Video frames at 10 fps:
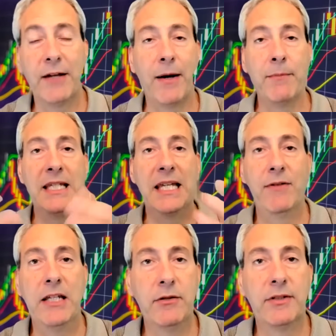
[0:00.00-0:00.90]
If I'm
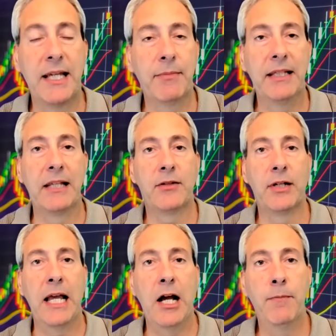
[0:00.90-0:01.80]
giving you something that's
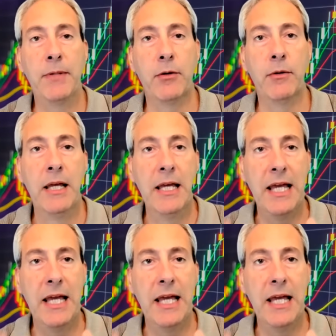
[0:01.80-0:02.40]
going to help you,